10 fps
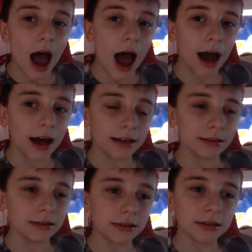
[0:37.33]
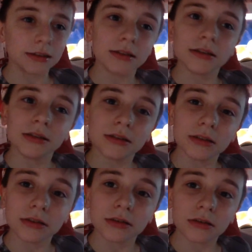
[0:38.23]
And
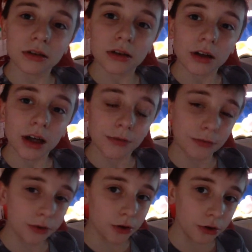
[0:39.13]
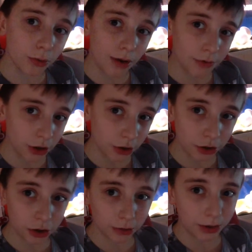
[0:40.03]
if you do have a
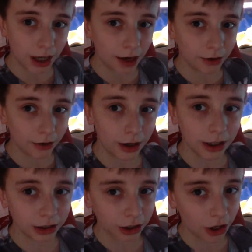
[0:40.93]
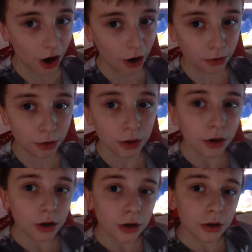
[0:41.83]
YouTube channel, as you know,
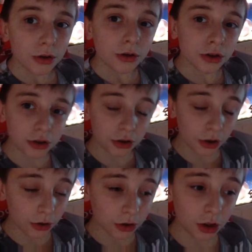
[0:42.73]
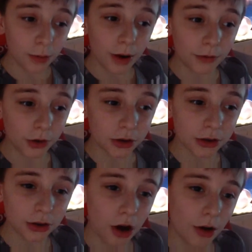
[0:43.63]
some of
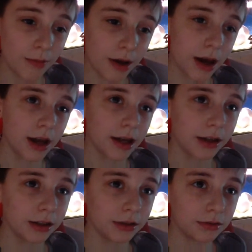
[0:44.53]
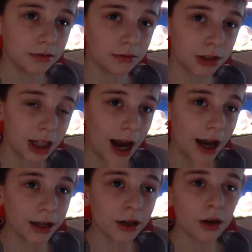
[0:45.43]
us, like me and
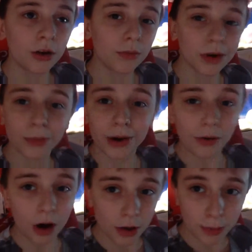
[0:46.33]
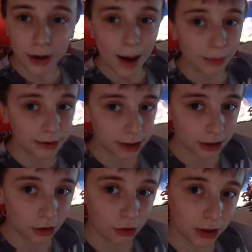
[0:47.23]
Jade, we will open our
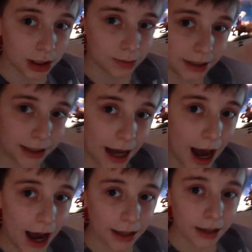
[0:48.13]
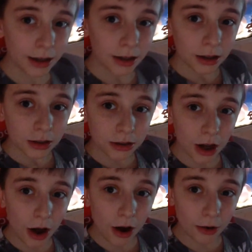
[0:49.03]
presents on Christmas Day.
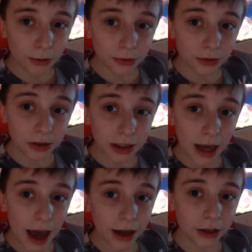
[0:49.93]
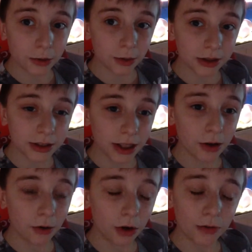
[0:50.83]
So yeah, you will
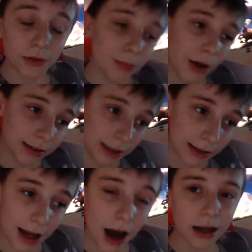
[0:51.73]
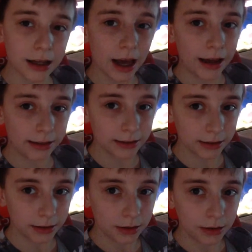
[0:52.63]
see all of the presents that I get
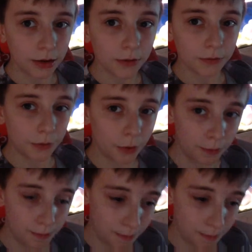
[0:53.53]
for